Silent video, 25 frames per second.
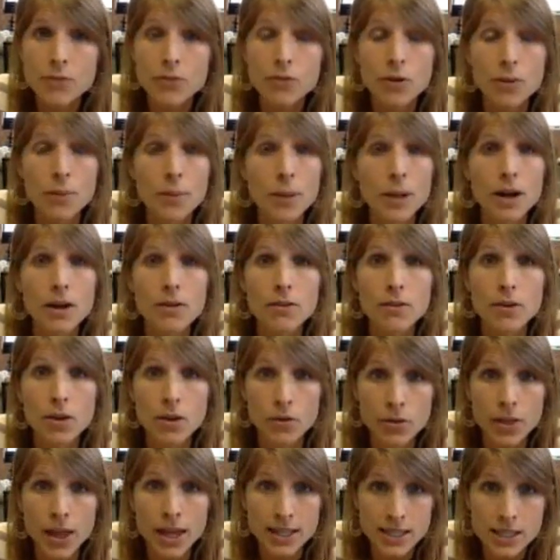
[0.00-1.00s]
from
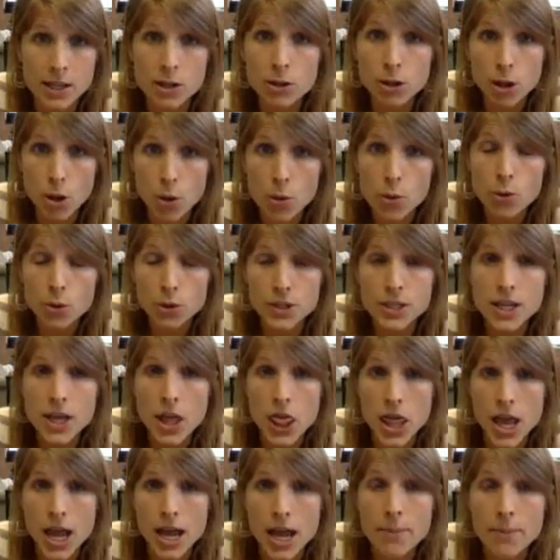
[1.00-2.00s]
that's local
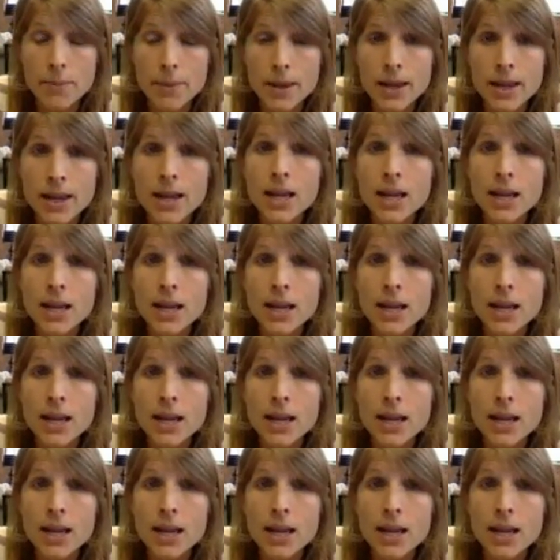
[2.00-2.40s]
to them,